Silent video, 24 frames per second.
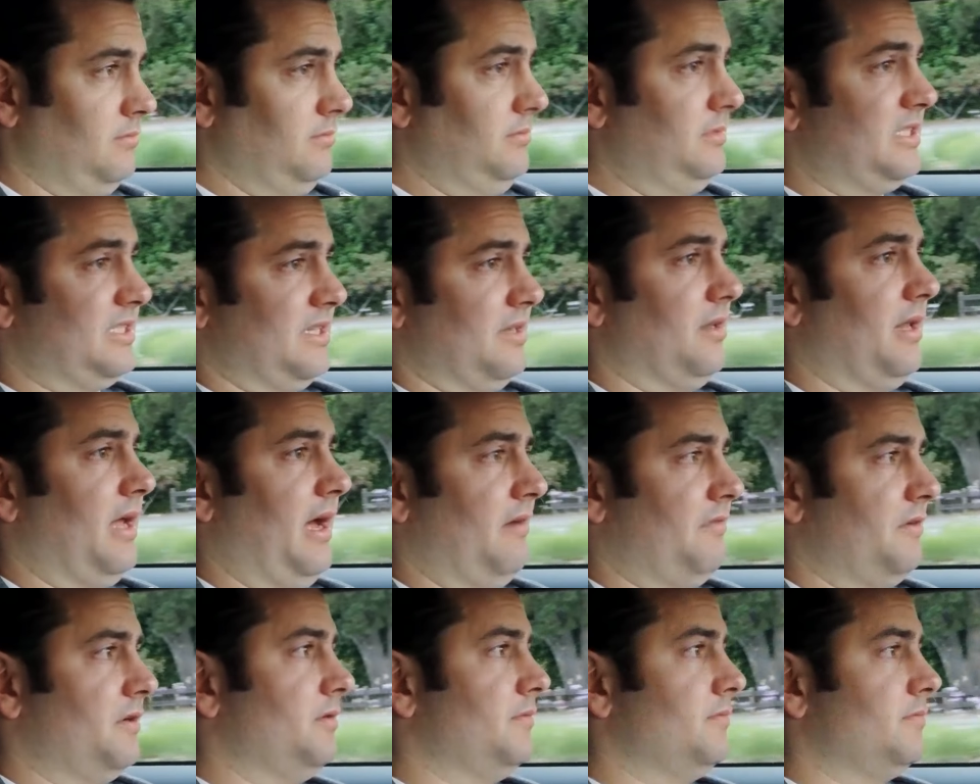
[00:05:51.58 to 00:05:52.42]
still
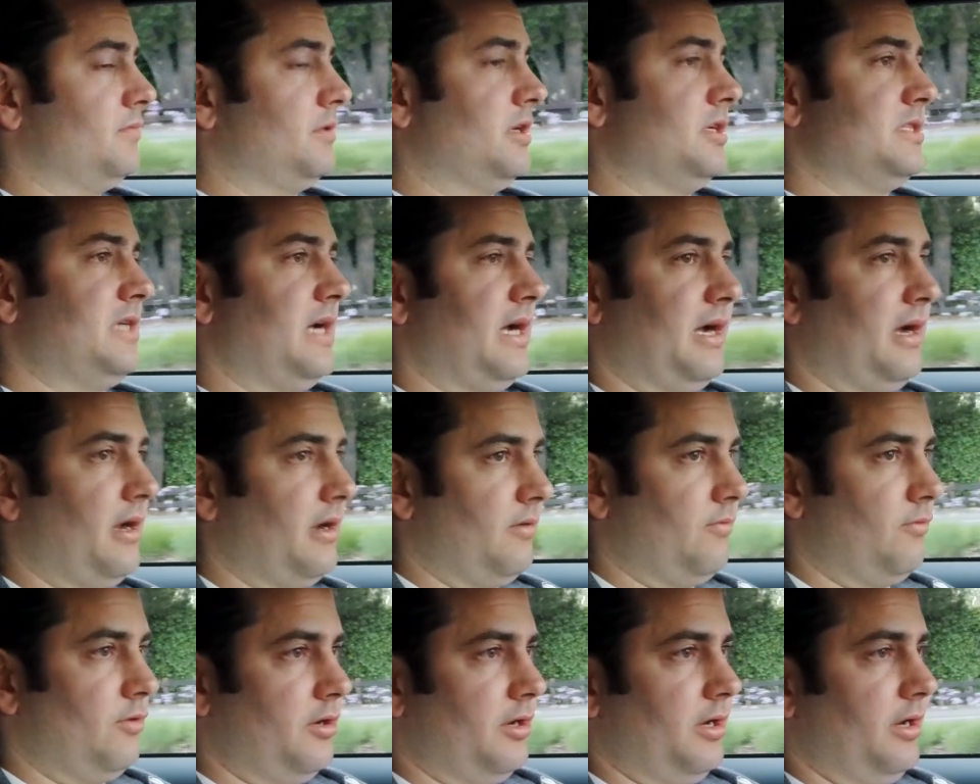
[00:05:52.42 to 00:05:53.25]
haven't, because I got
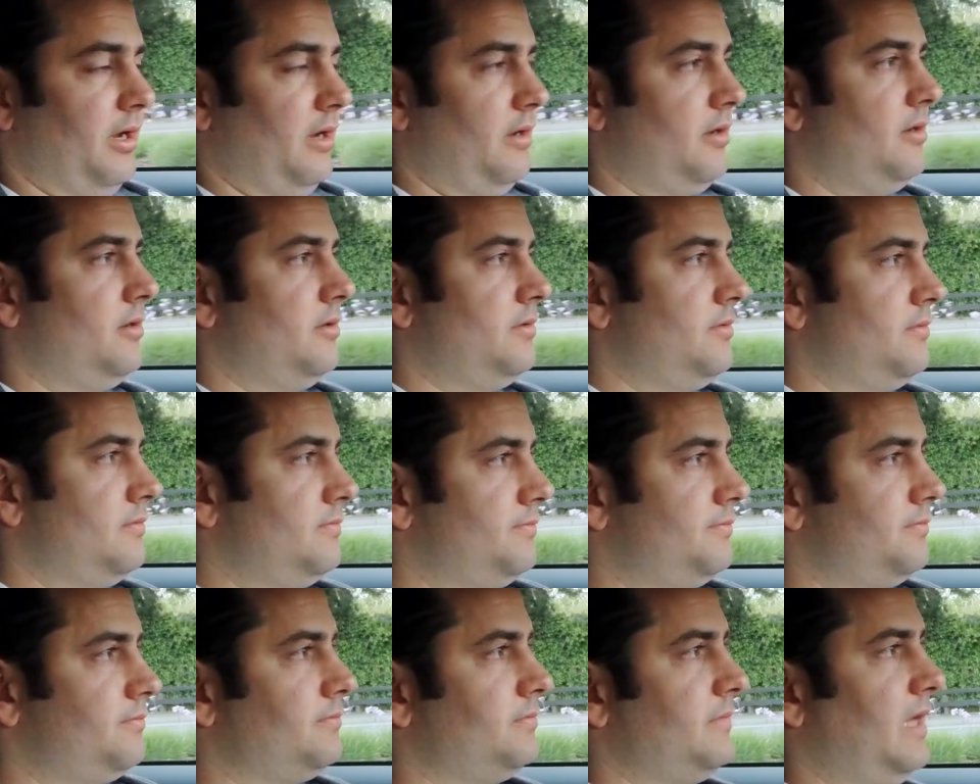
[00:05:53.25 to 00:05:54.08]
it one
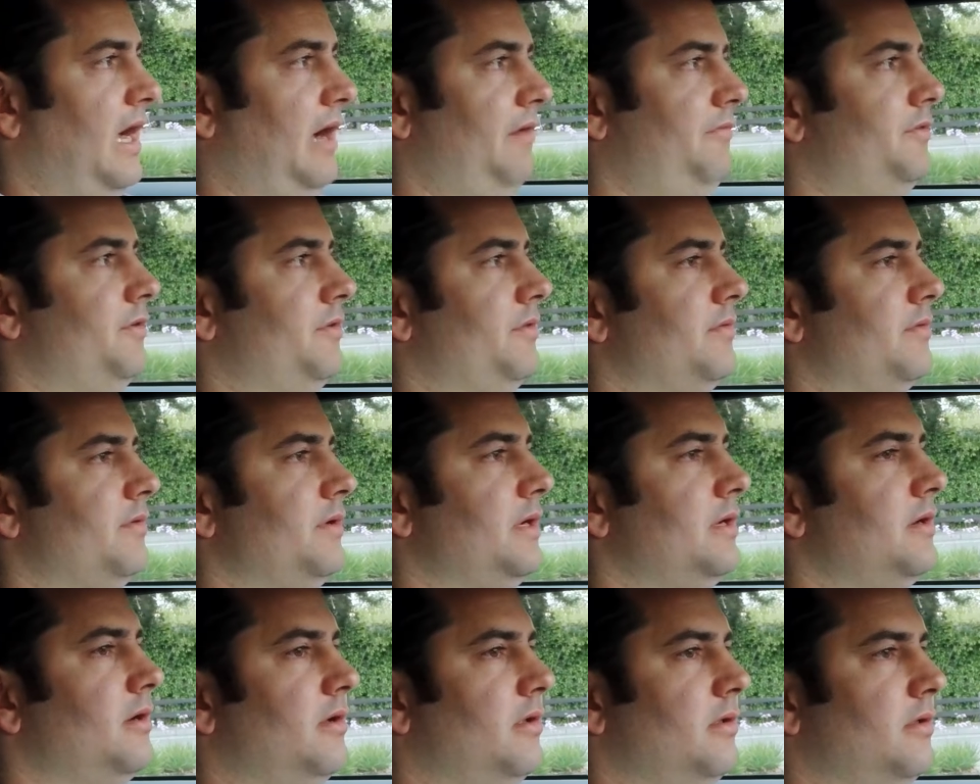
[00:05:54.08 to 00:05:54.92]
after the
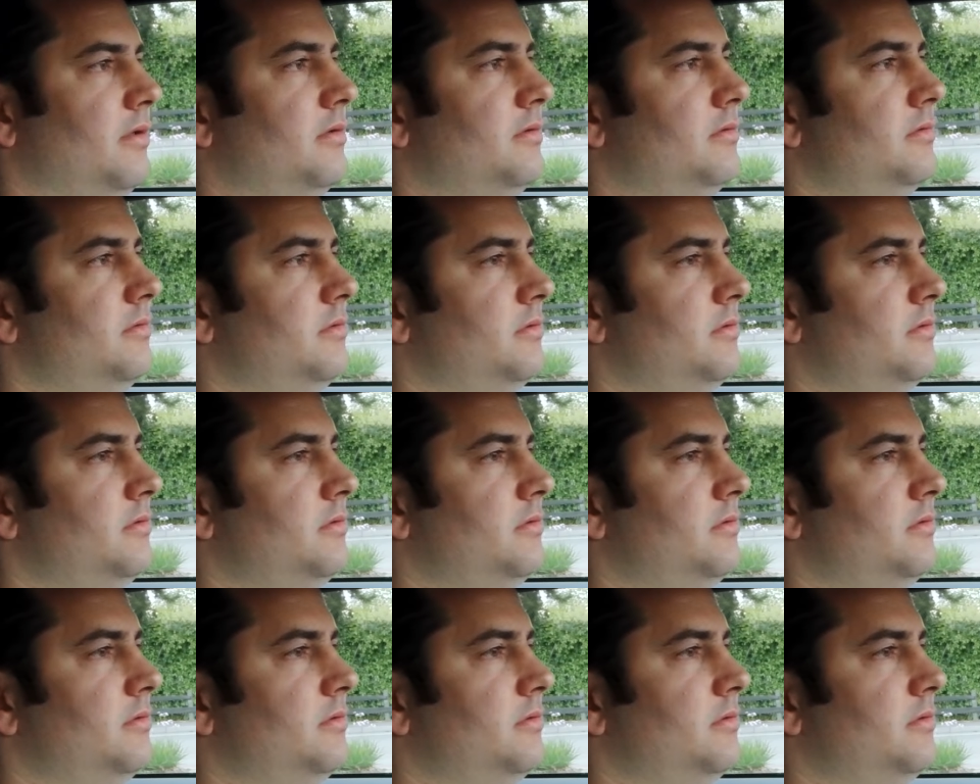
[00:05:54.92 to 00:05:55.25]
recall.